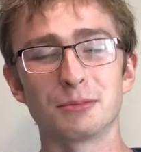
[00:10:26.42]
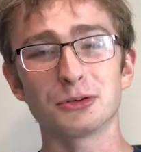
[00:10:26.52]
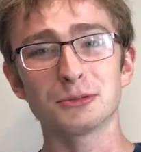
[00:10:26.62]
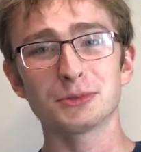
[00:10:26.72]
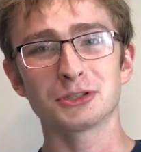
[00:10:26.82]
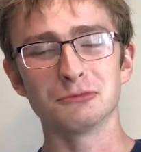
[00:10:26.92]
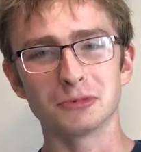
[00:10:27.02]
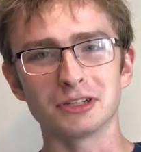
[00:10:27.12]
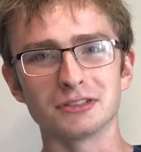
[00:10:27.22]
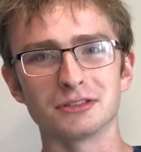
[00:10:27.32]
Prohibition
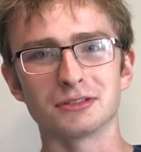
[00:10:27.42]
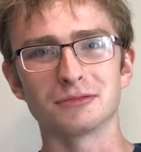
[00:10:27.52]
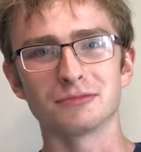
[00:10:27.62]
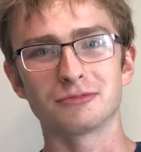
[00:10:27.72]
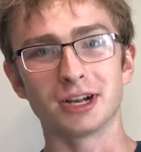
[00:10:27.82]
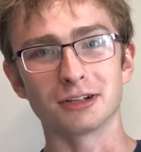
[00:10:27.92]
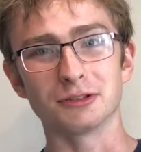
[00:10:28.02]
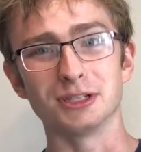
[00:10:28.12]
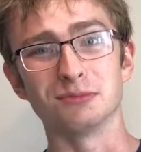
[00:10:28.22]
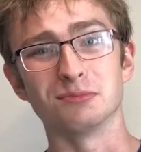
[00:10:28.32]
was,
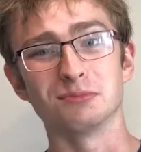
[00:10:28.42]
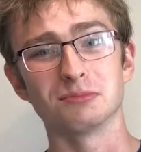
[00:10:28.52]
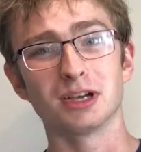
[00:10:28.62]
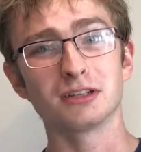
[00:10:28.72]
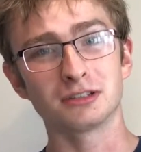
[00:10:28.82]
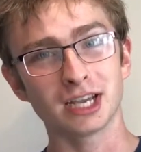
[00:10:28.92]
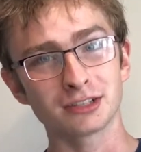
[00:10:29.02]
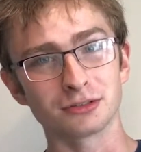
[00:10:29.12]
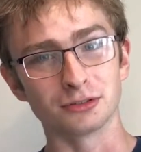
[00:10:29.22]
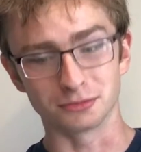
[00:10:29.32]
frankly, a
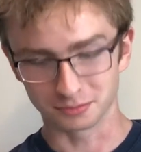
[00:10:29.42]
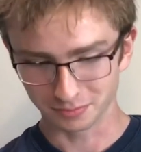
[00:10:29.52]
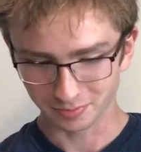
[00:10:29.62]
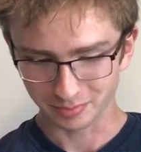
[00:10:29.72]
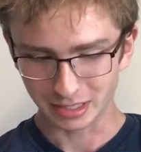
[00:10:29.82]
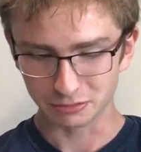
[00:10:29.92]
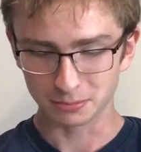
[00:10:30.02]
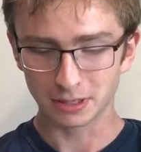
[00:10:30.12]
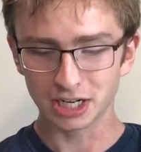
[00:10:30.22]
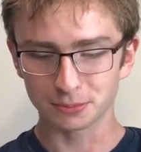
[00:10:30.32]
disaster. It was
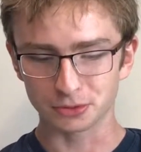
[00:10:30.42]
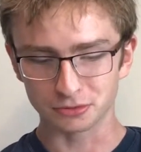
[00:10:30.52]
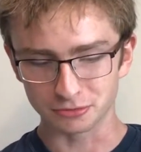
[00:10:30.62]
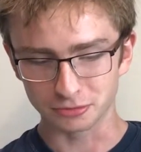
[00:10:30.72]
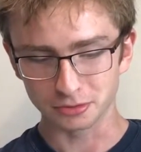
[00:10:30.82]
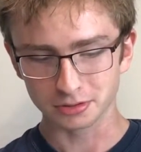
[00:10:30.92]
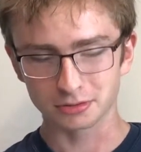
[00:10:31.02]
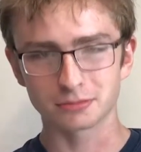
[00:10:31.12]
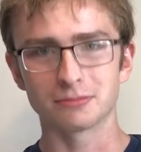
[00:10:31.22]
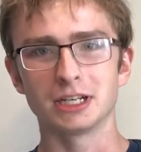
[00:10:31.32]
impossible to
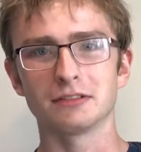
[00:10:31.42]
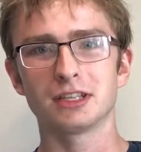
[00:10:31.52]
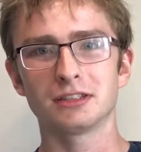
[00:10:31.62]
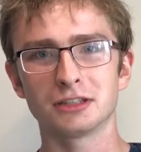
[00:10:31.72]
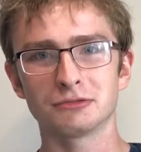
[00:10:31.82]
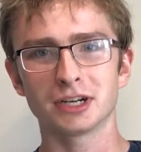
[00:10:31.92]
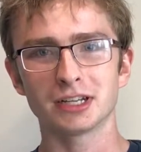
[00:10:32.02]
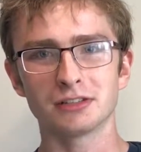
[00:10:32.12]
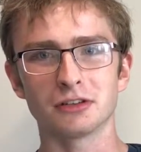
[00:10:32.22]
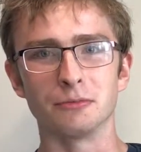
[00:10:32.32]
enforce, and it led to the
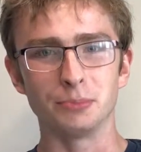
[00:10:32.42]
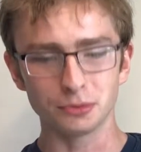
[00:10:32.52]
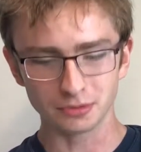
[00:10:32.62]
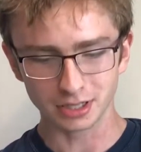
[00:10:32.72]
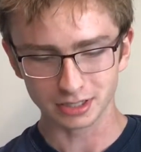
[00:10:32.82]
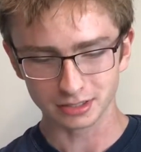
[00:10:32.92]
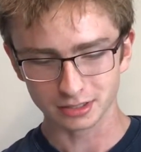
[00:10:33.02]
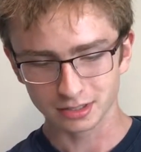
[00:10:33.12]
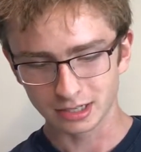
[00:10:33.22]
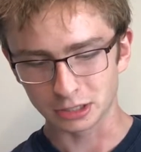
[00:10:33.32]
rise of bootlegging
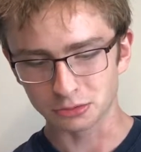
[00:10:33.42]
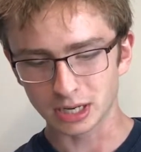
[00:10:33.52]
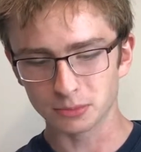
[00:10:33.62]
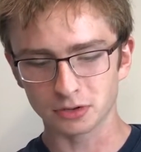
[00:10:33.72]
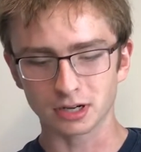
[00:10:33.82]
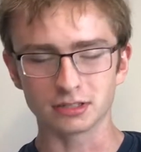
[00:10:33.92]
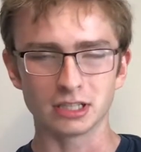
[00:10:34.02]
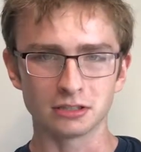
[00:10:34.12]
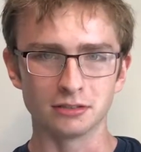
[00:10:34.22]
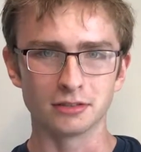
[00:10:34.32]
and crime
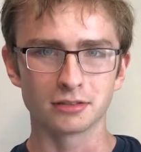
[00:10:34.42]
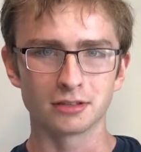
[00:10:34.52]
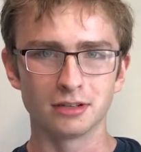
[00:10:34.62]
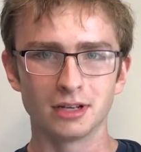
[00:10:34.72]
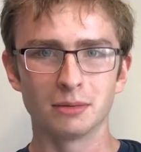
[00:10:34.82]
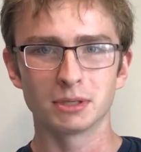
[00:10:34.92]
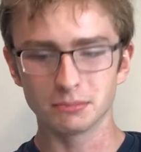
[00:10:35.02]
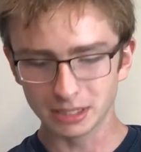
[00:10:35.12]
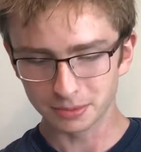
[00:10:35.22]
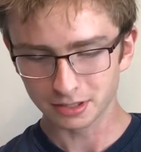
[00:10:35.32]
organizations. But
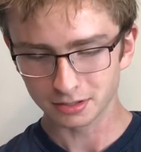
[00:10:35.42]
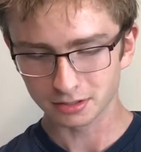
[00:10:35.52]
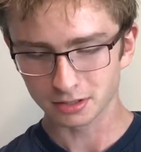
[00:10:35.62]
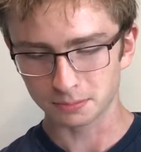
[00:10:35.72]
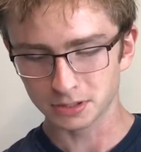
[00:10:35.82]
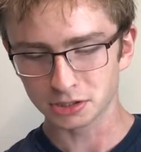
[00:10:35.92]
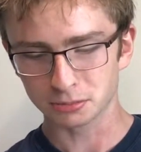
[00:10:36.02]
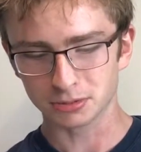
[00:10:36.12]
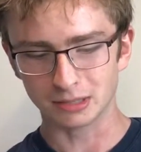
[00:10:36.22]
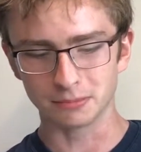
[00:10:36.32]
maybe the
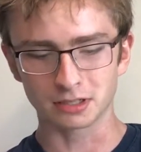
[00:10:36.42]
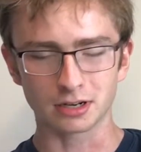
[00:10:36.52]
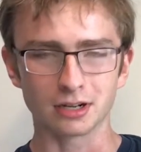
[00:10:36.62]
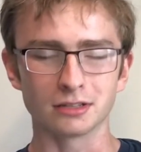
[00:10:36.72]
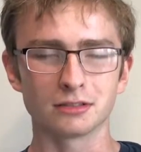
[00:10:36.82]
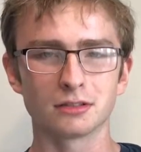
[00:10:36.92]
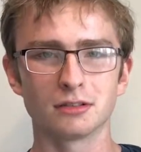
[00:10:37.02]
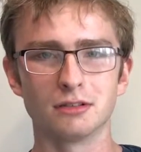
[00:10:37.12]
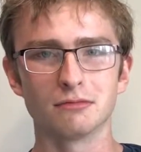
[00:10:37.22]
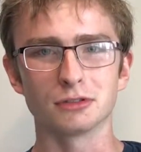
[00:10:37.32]
biggest problem it caused
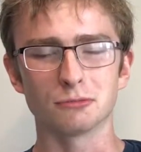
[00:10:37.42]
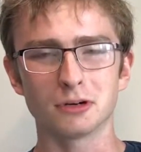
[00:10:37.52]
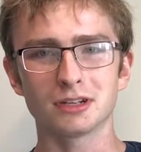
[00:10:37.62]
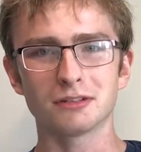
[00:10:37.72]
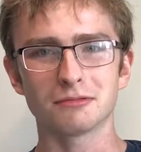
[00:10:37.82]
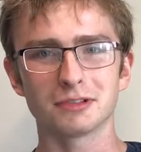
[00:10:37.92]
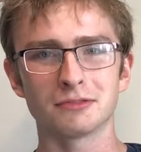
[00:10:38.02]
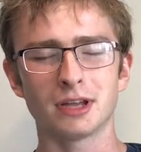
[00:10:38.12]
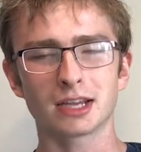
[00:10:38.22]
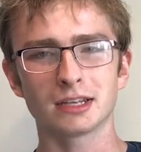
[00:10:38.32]
was one
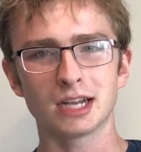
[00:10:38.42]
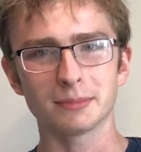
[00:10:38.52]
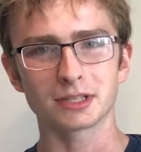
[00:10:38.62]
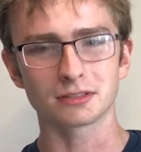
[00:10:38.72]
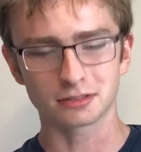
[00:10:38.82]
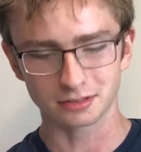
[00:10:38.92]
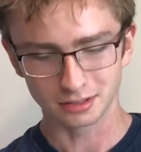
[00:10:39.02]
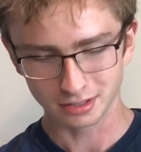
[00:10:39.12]
of economics.